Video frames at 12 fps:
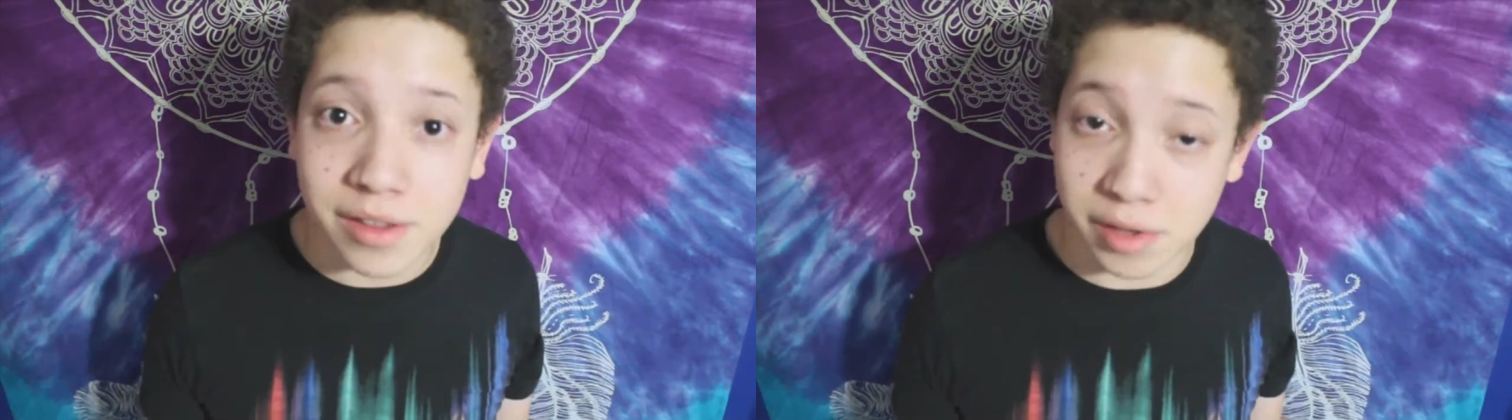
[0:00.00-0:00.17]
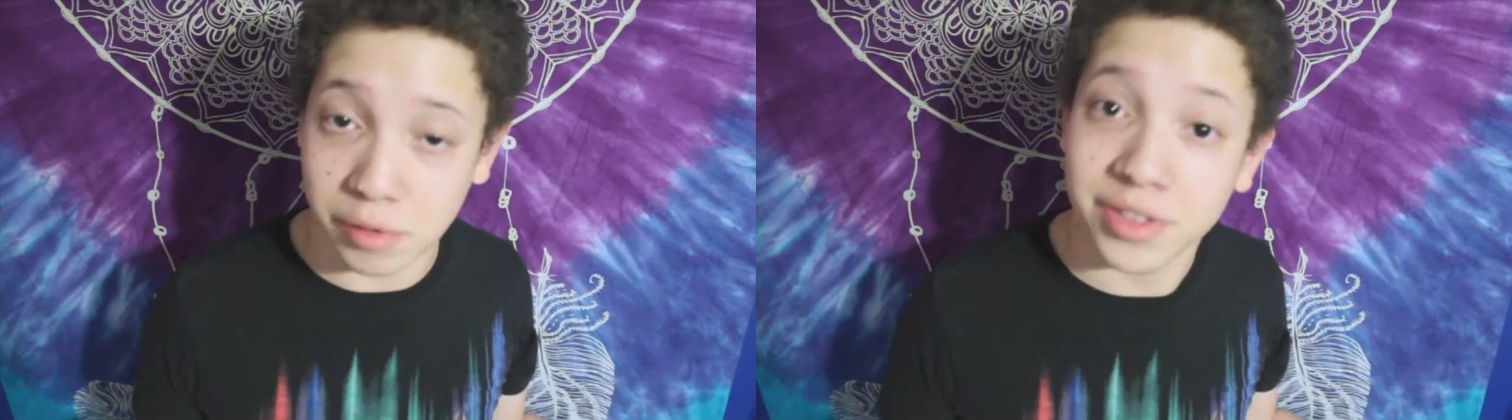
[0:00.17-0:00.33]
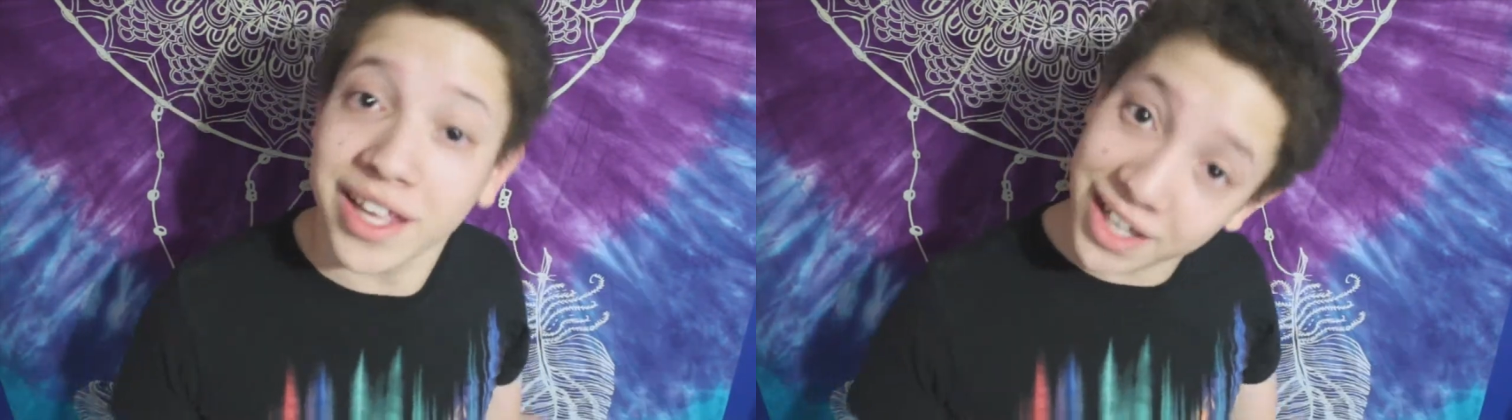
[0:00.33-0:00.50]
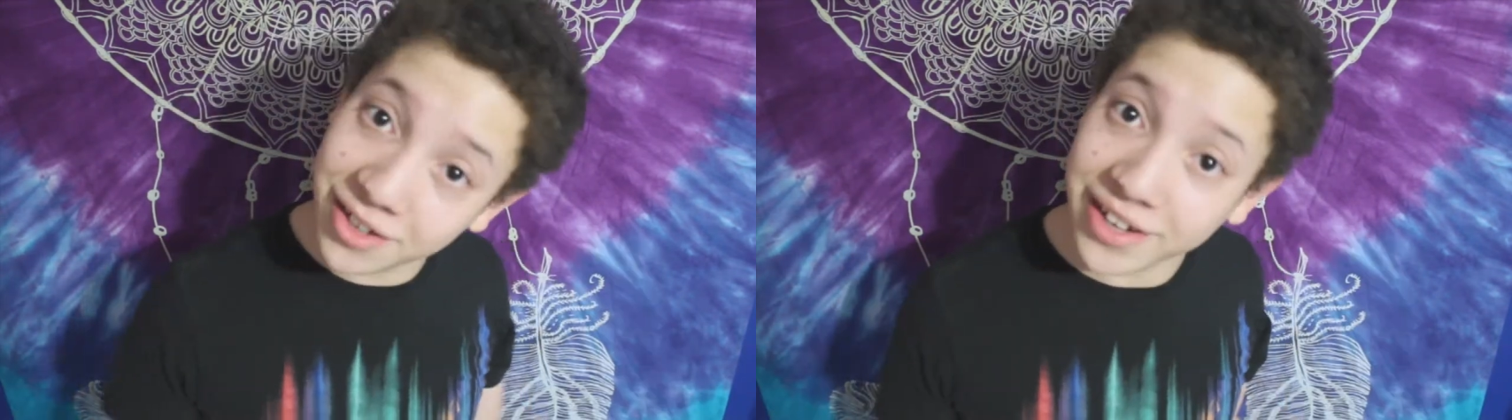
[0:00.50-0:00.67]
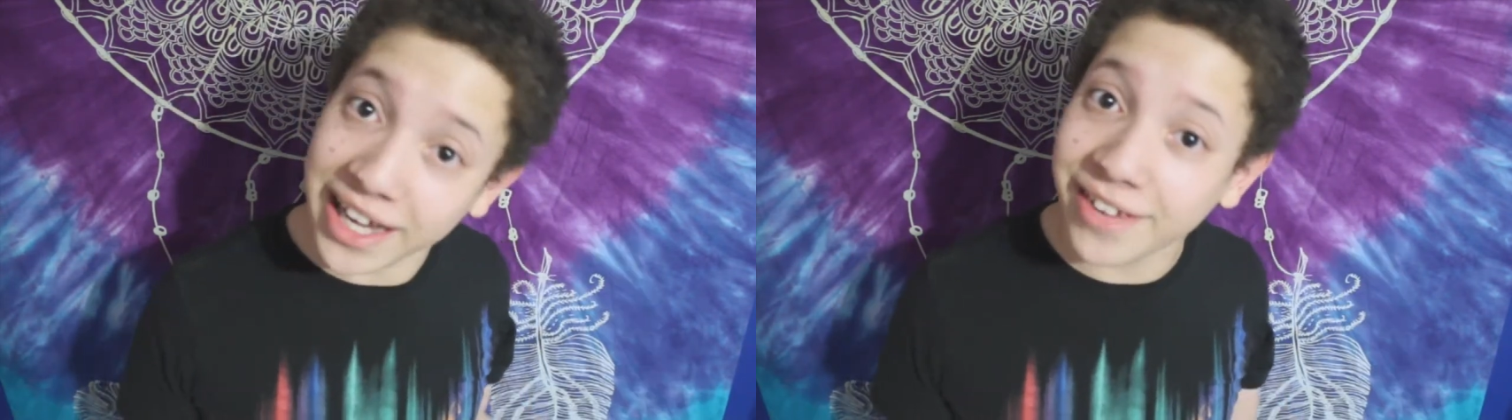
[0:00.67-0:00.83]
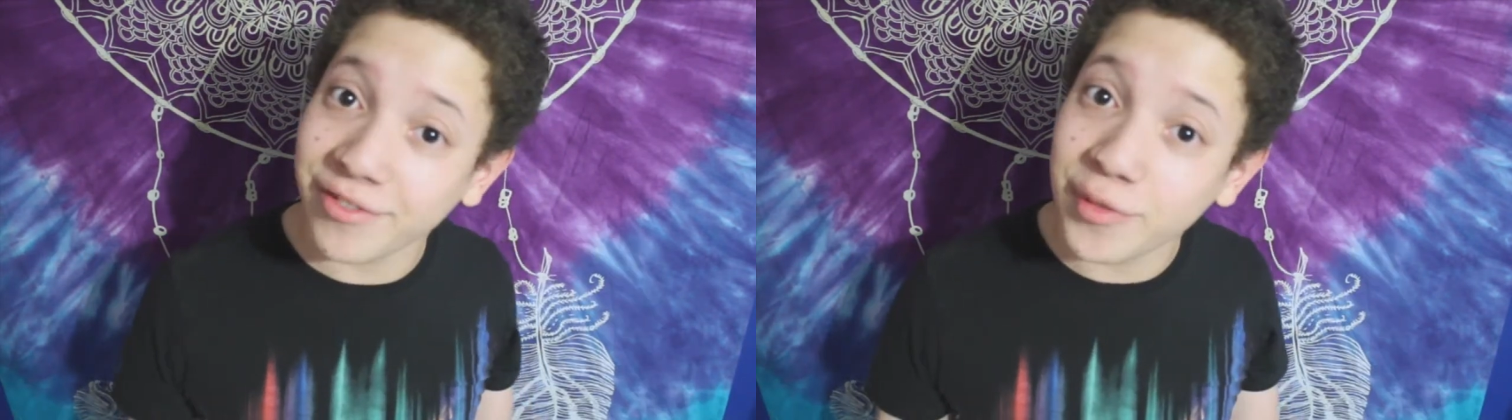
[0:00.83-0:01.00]
So thank you
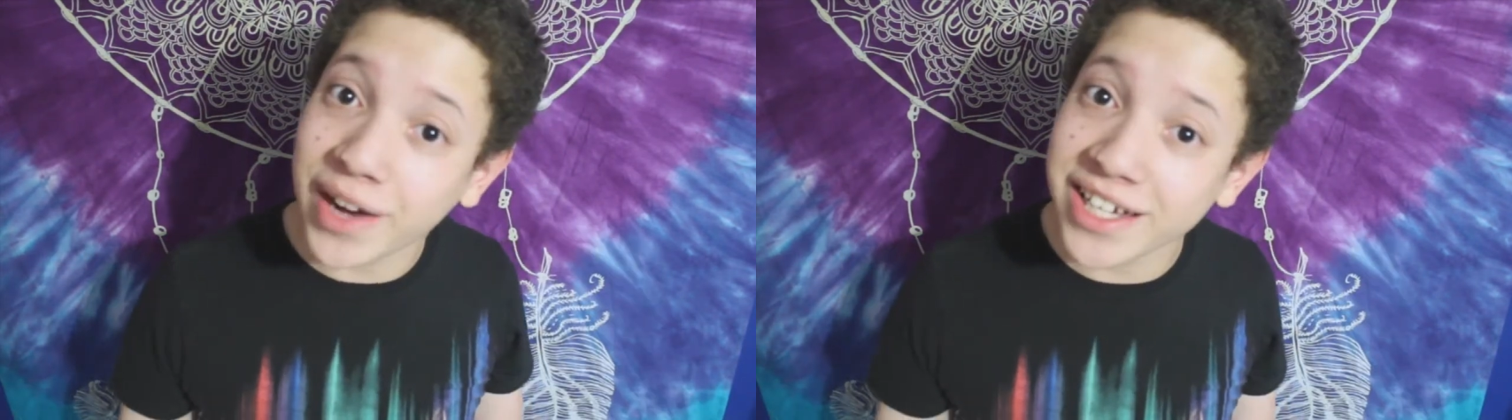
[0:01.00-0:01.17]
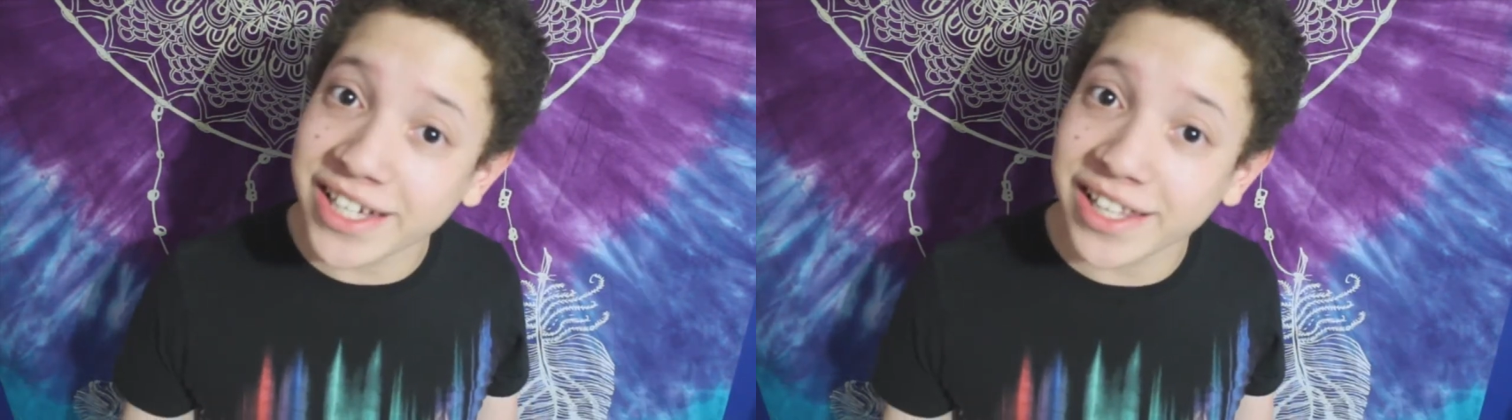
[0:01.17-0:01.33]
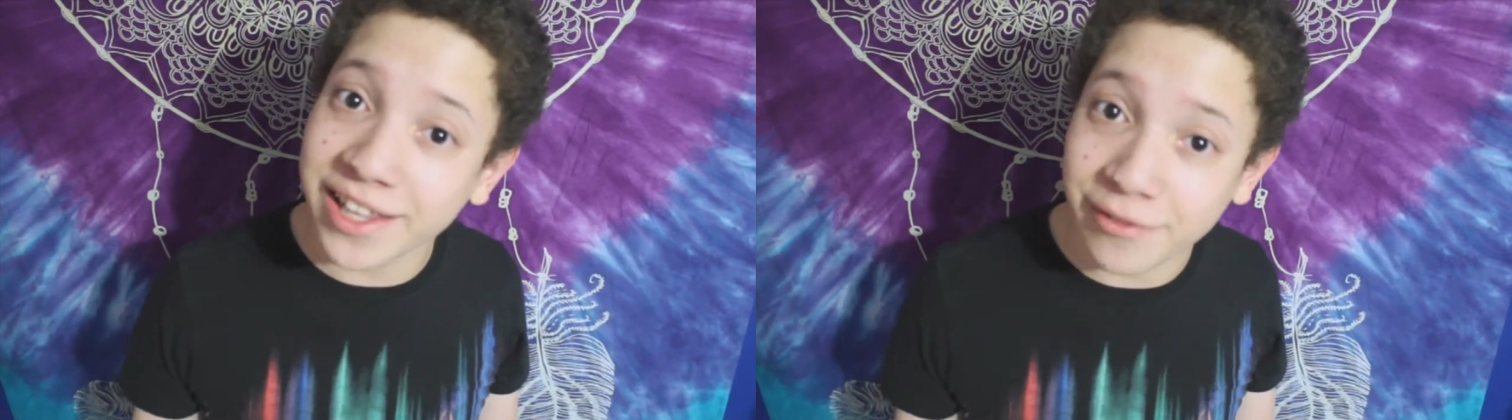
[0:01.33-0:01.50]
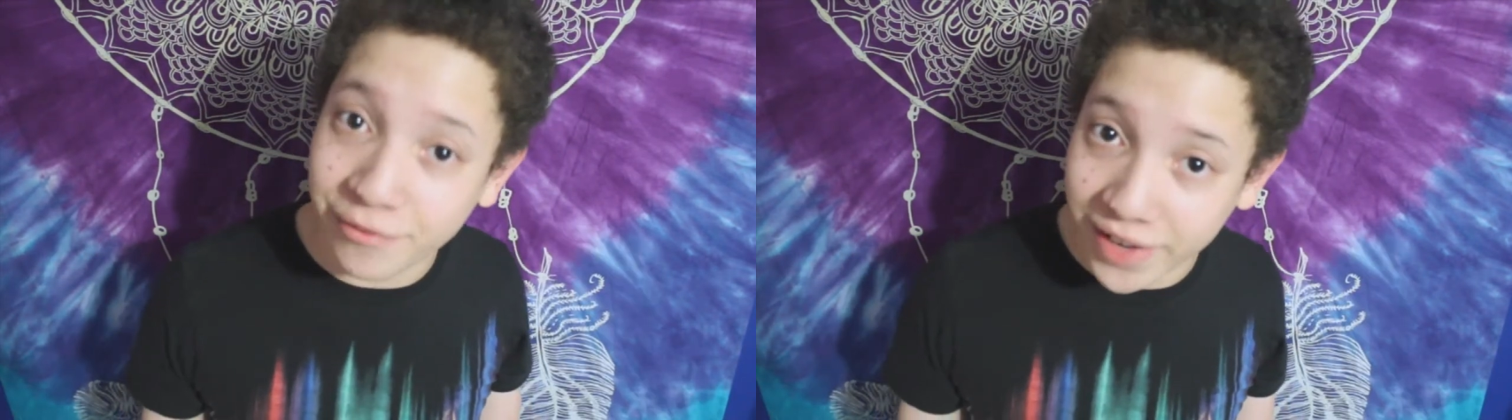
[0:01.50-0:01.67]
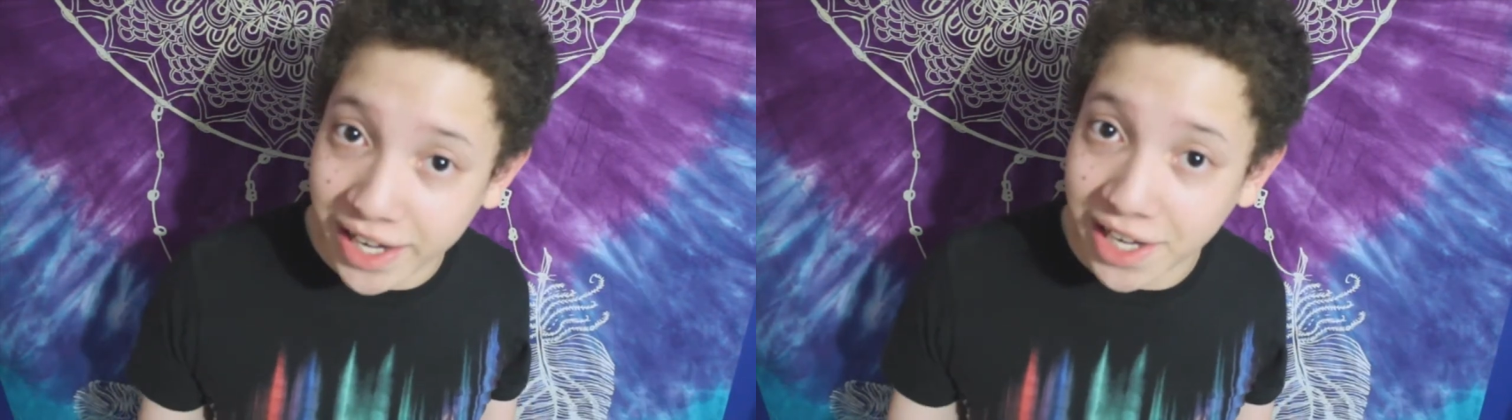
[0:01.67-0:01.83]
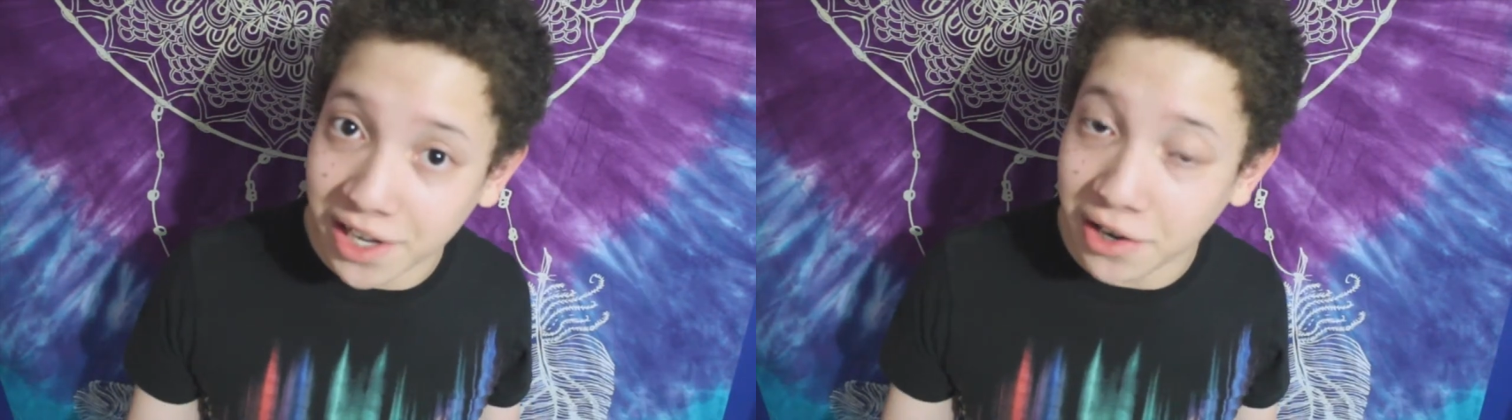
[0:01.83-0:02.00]
guys for watching this
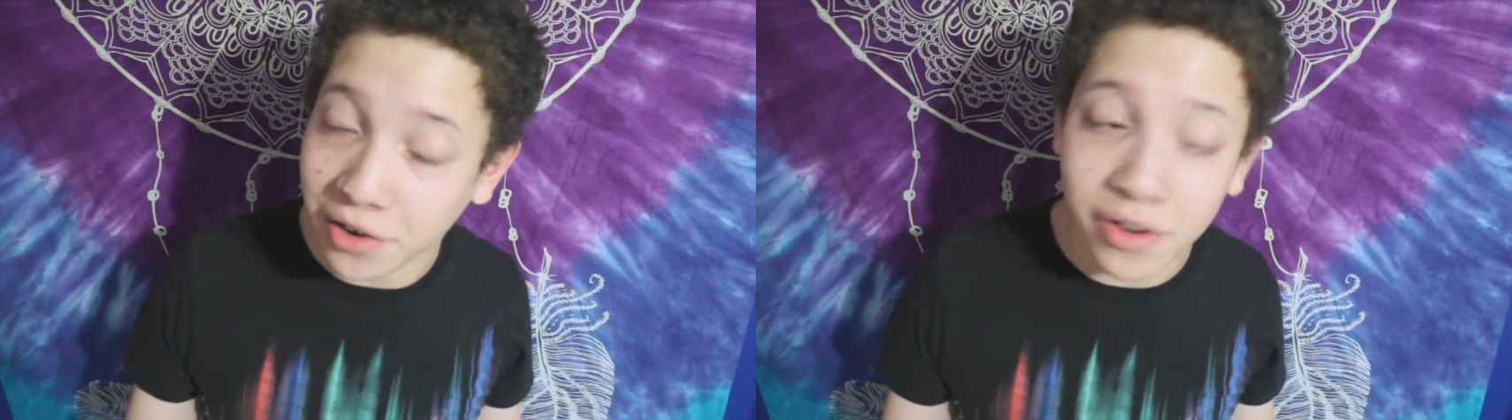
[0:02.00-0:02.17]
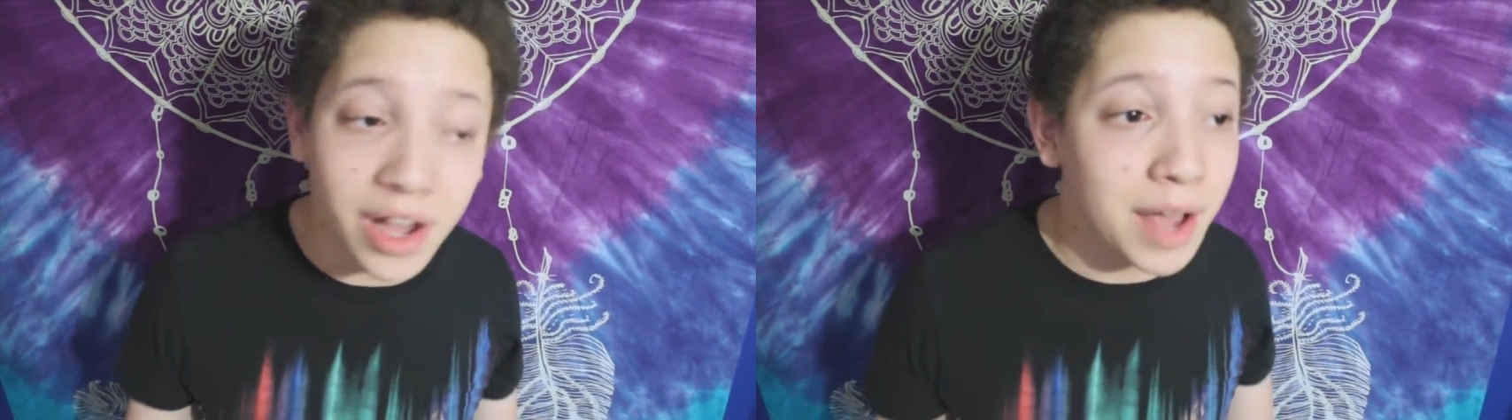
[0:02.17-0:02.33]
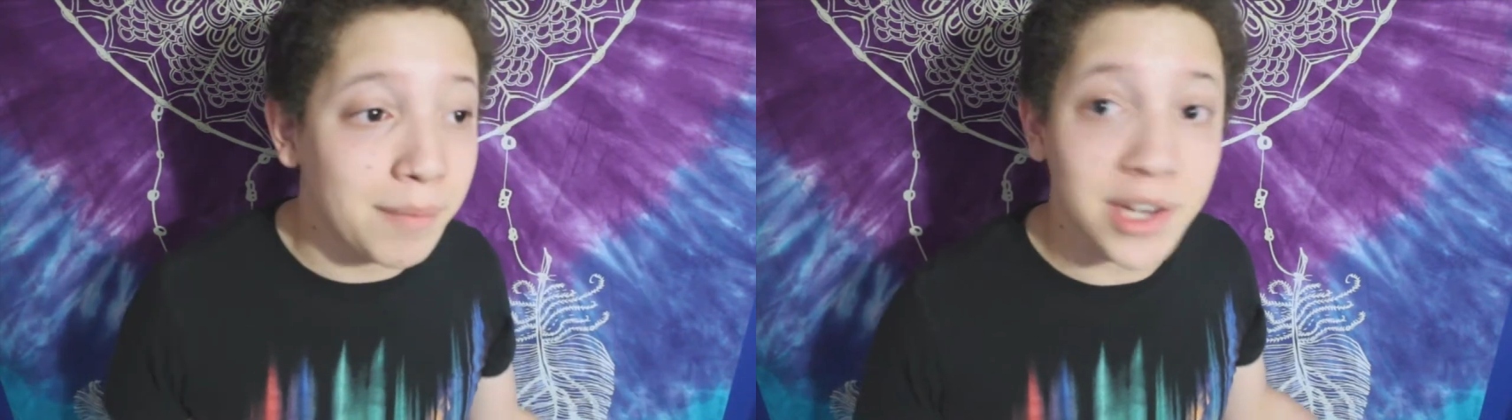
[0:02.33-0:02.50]
video.